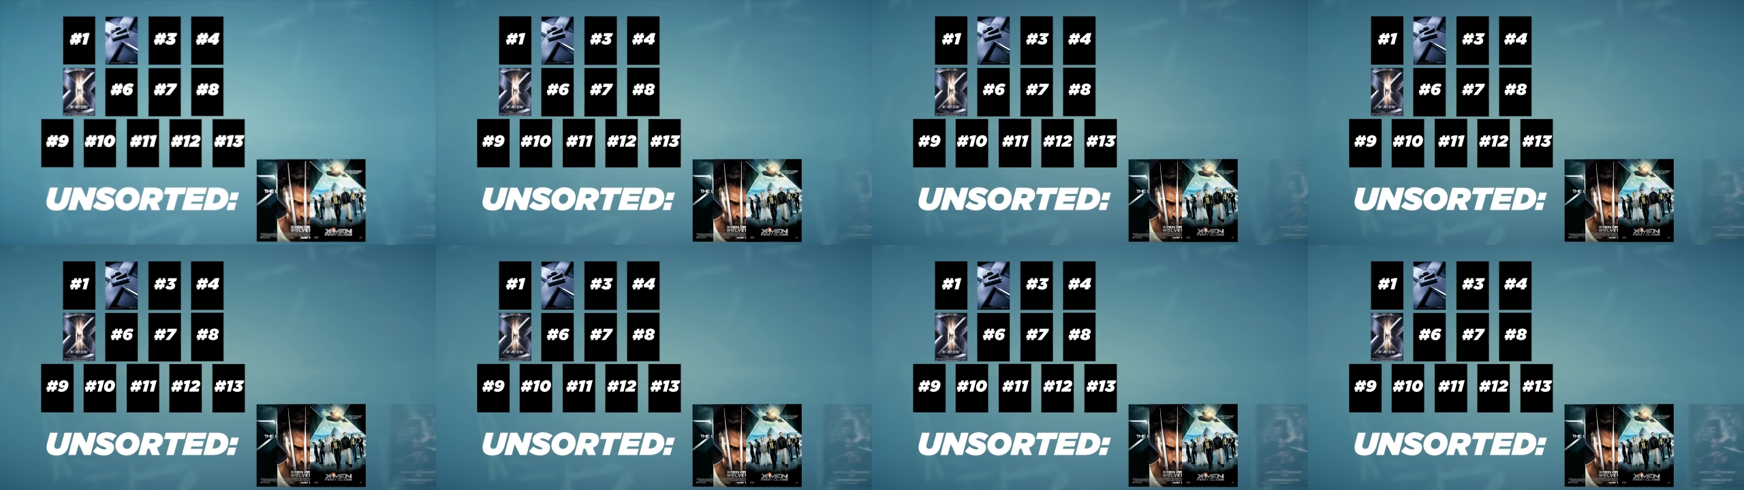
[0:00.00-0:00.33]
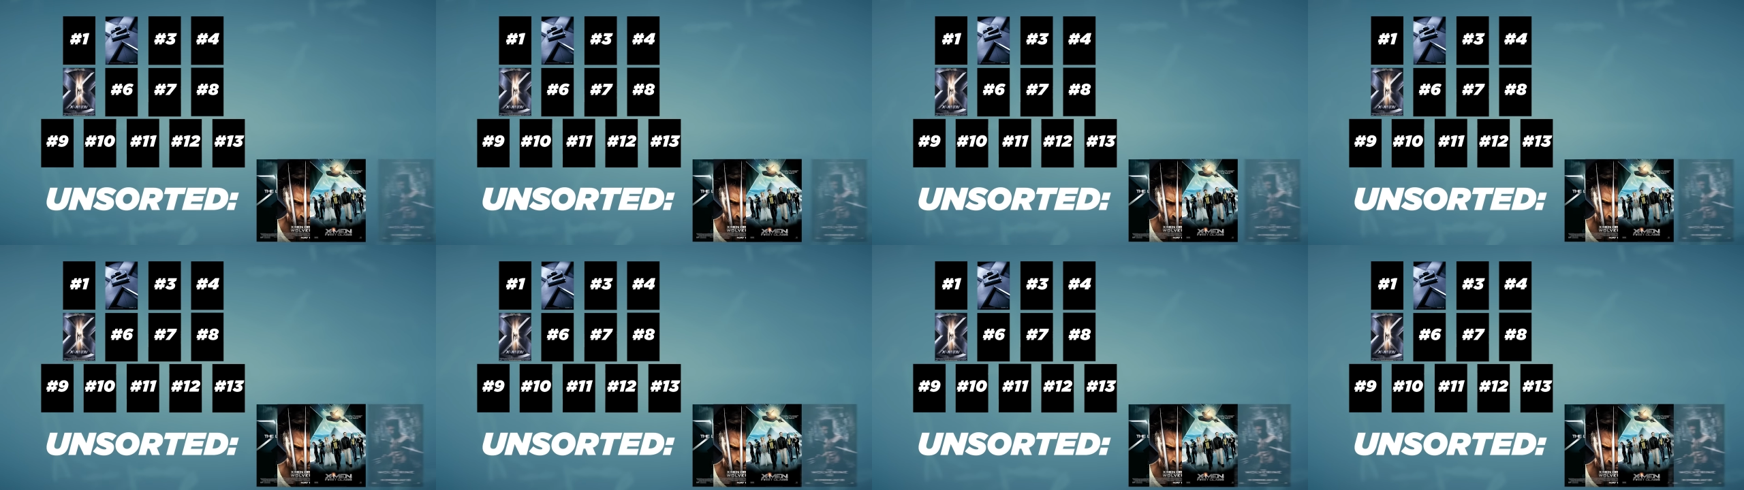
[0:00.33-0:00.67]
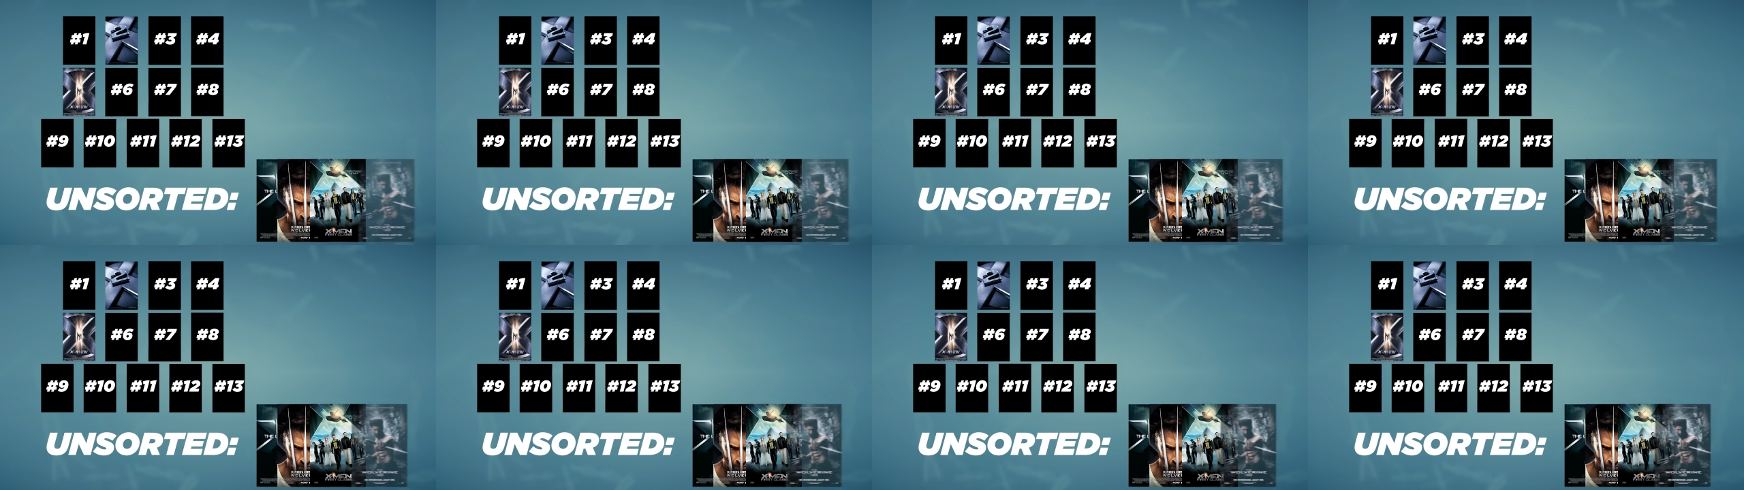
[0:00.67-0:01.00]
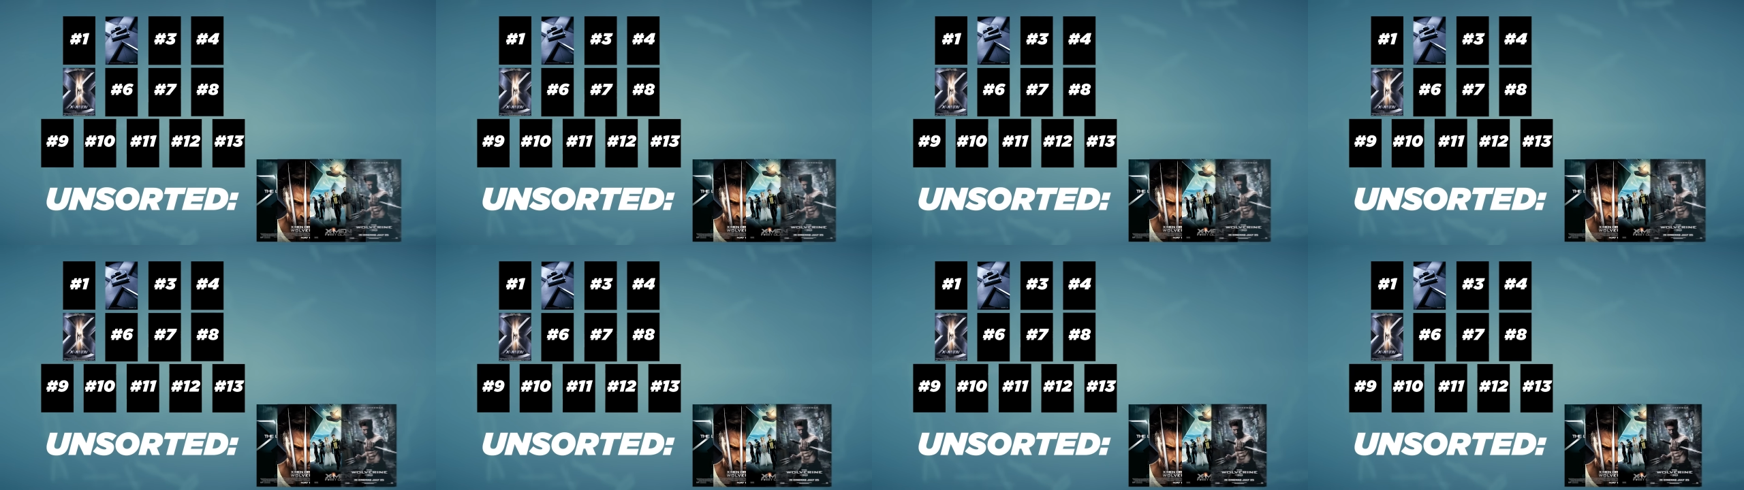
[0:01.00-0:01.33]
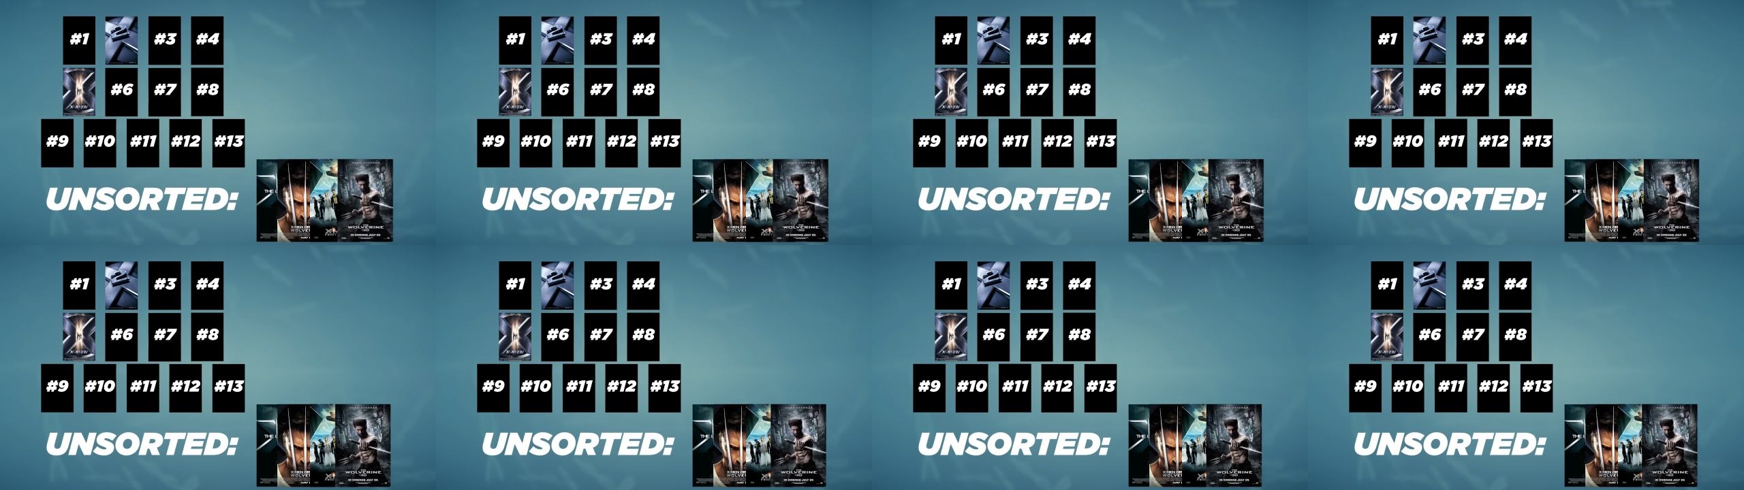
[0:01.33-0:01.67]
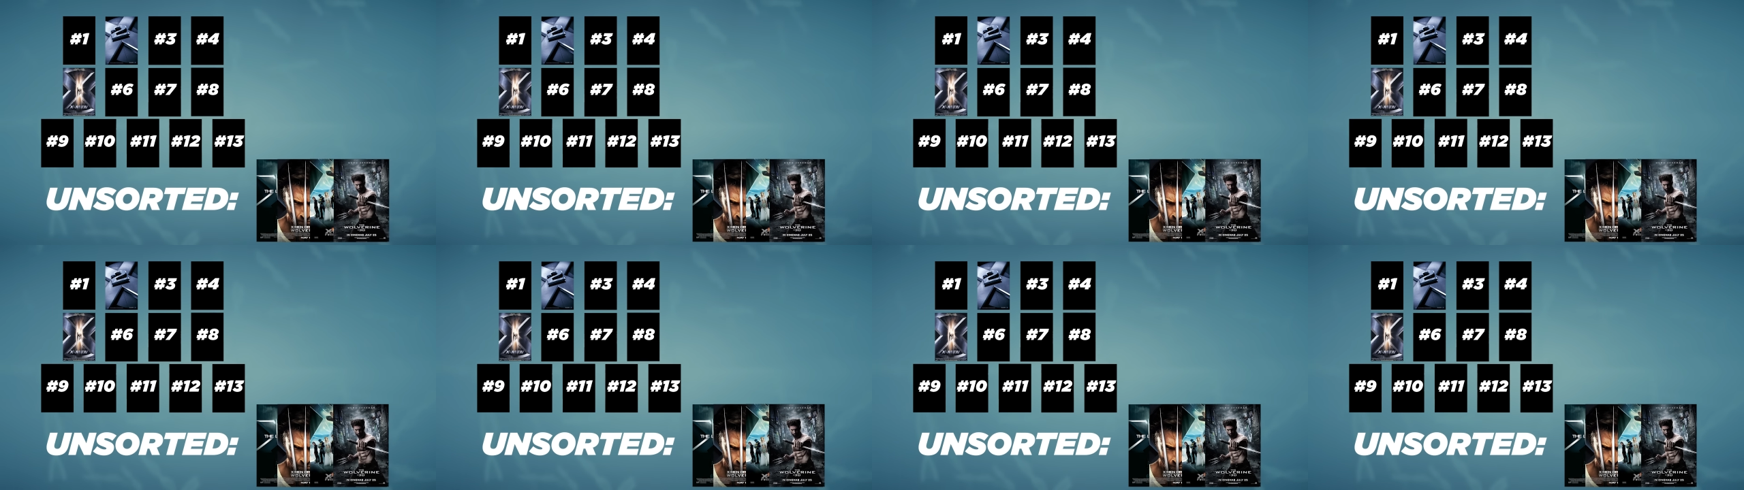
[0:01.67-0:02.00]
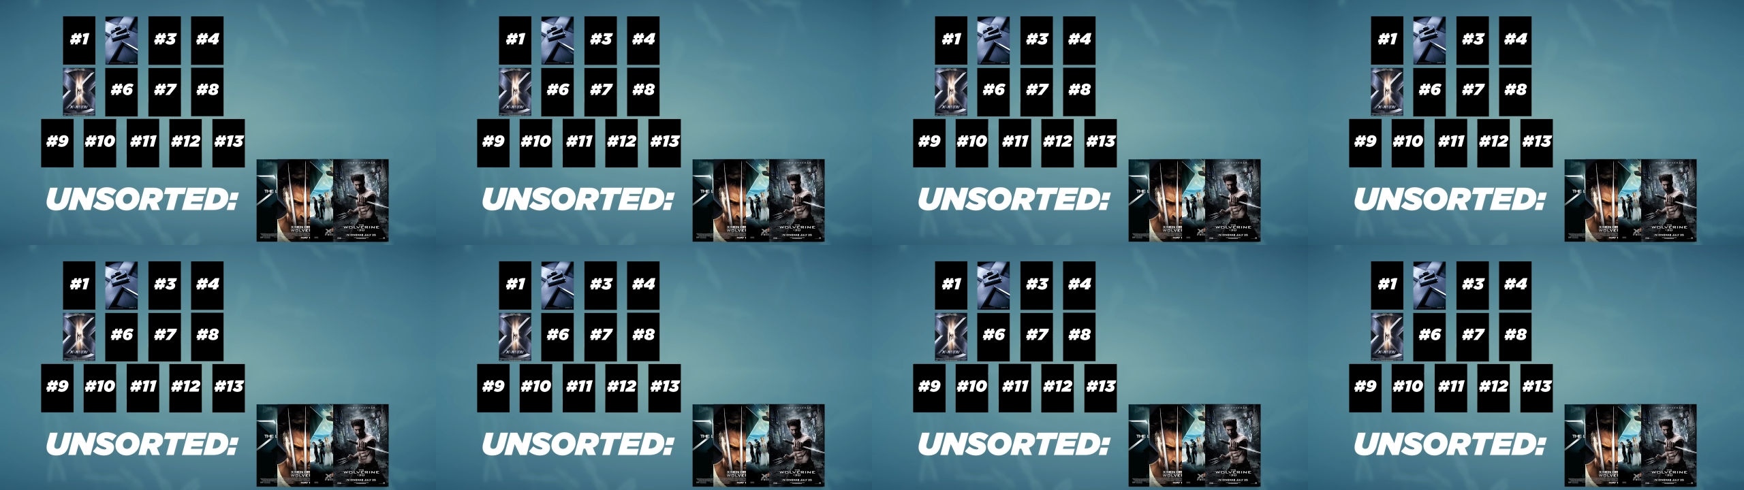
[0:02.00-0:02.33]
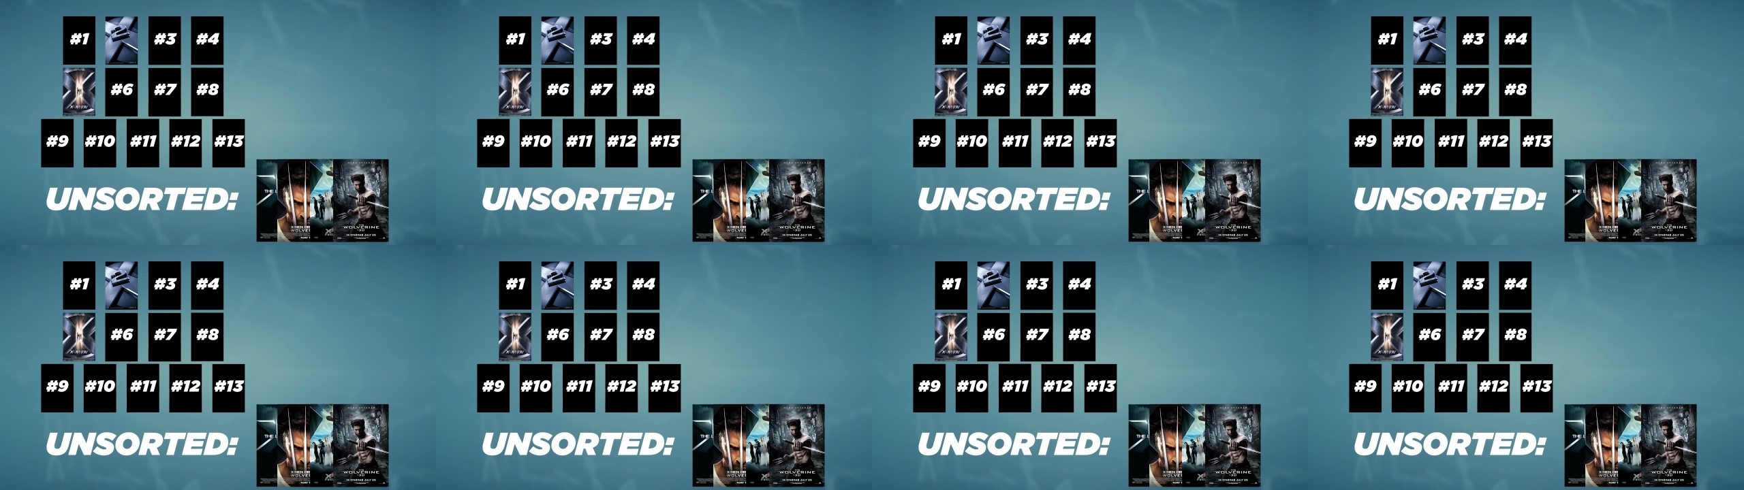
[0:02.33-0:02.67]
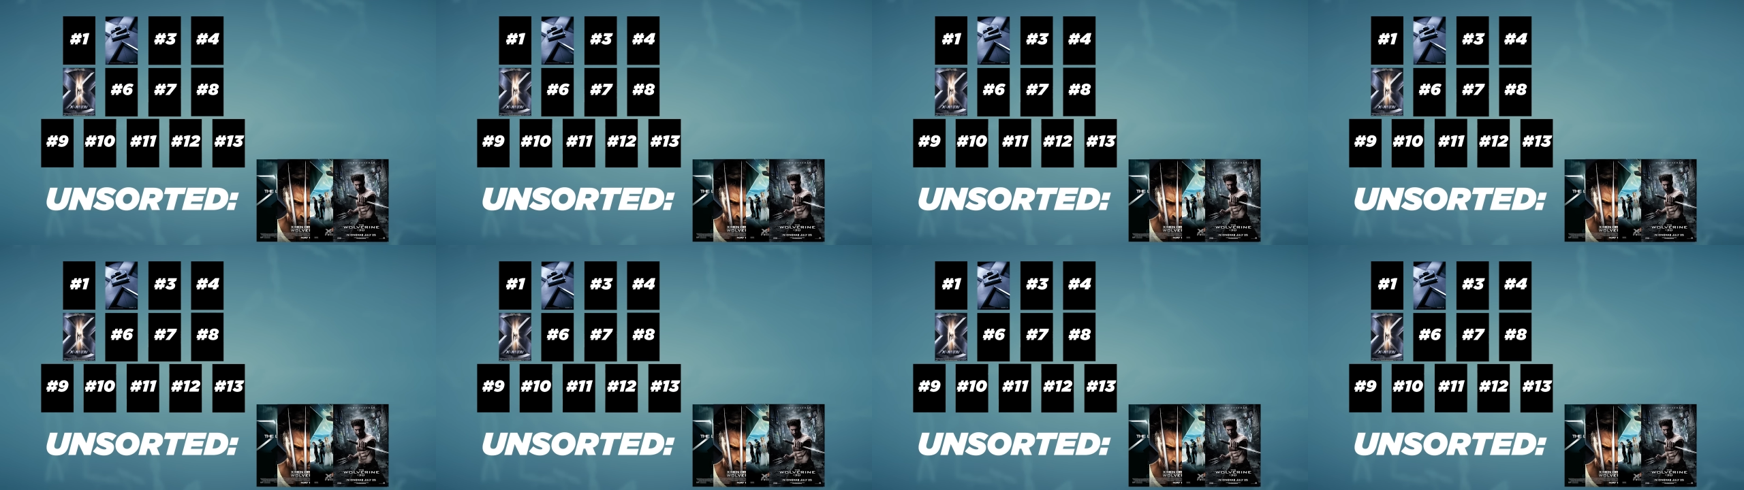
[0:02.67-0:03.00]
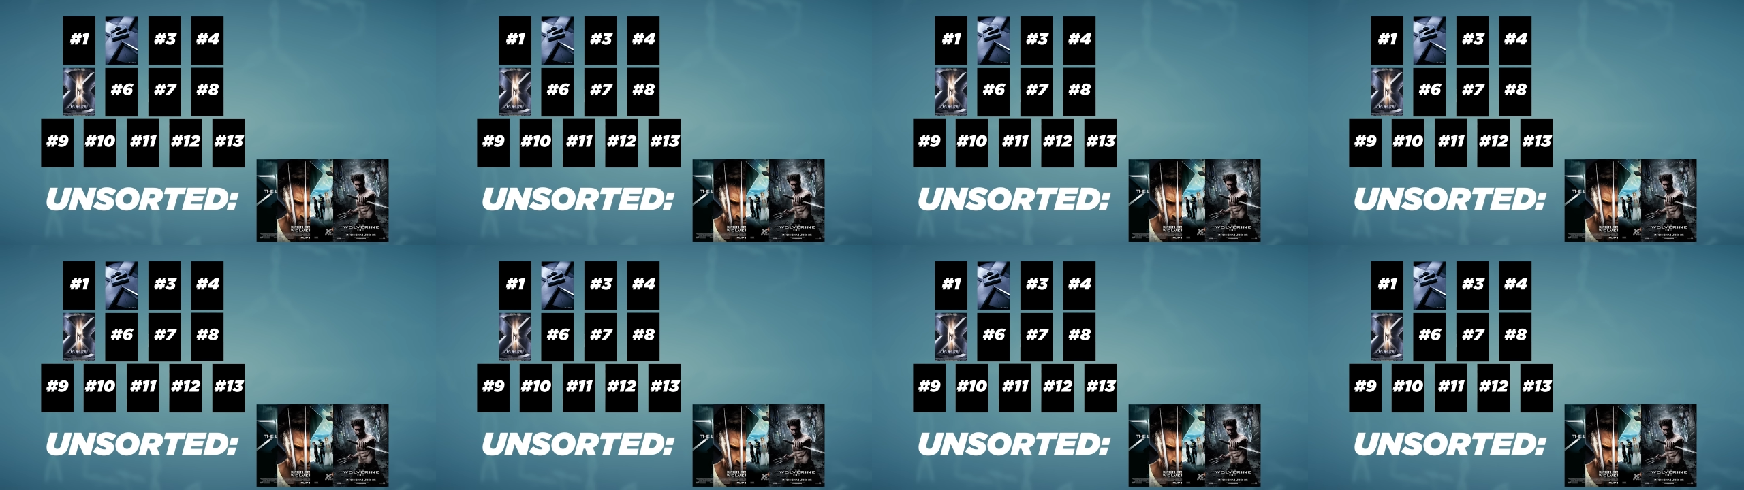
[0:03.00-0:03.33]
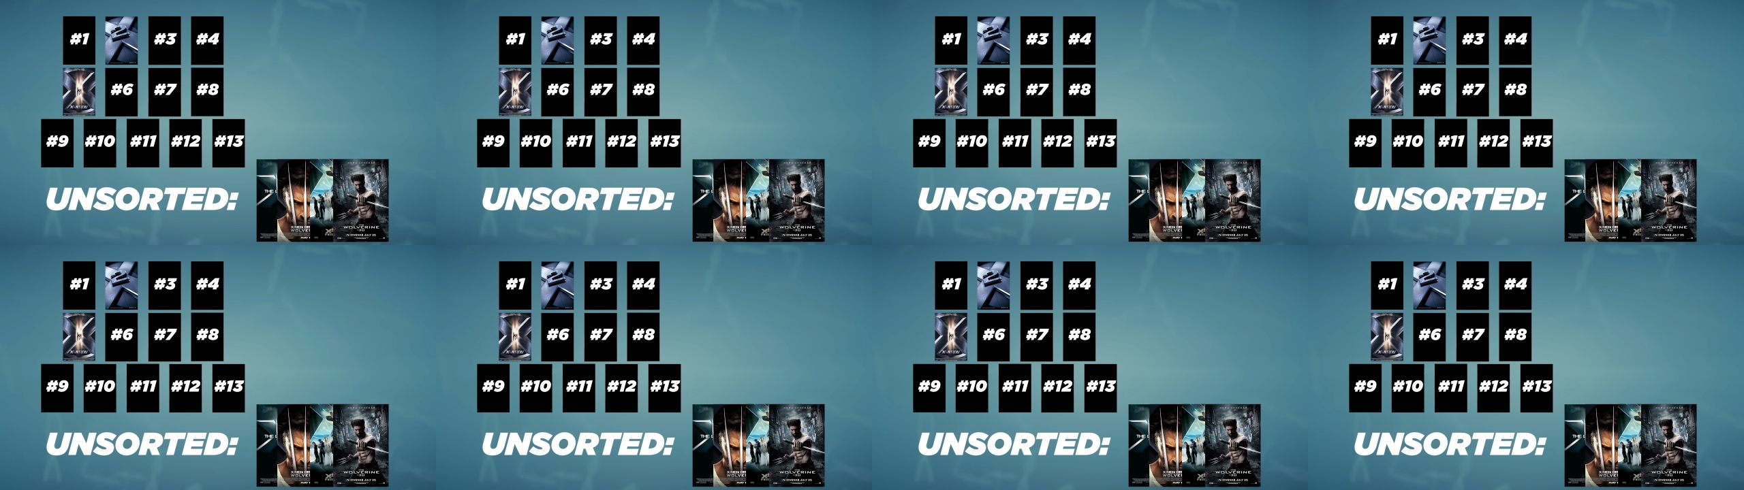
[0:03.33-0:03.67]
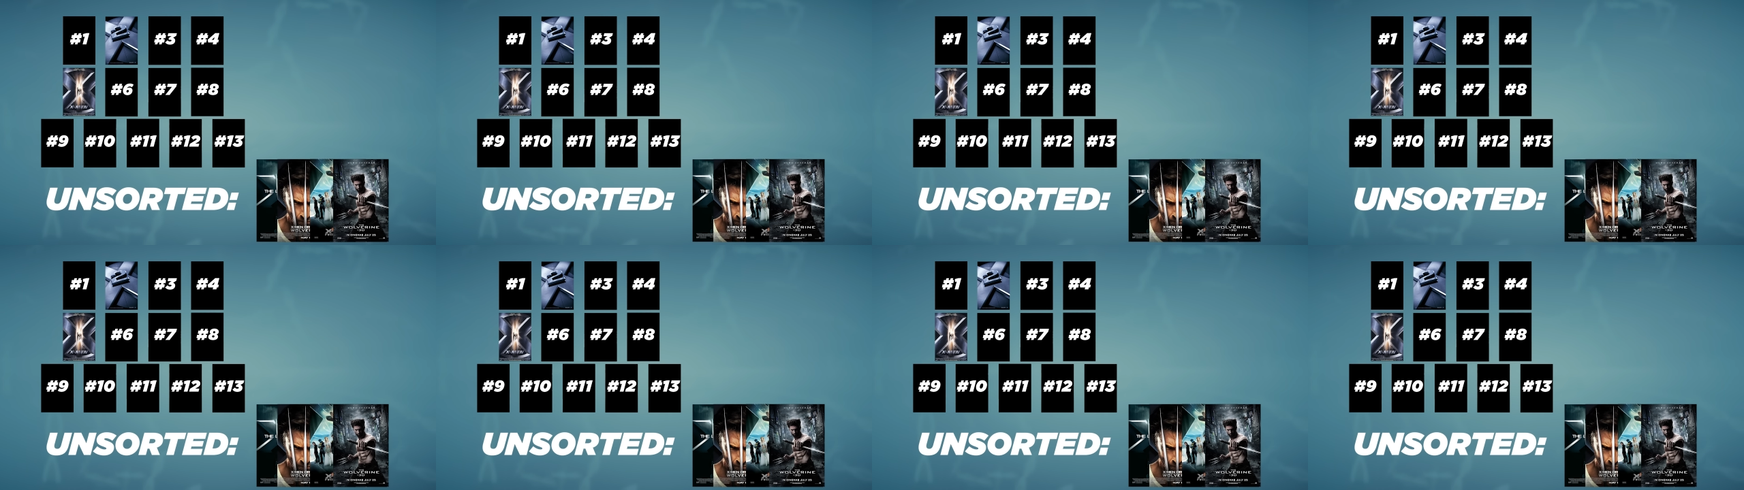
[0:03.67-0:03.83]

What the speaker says: (no speaker visible)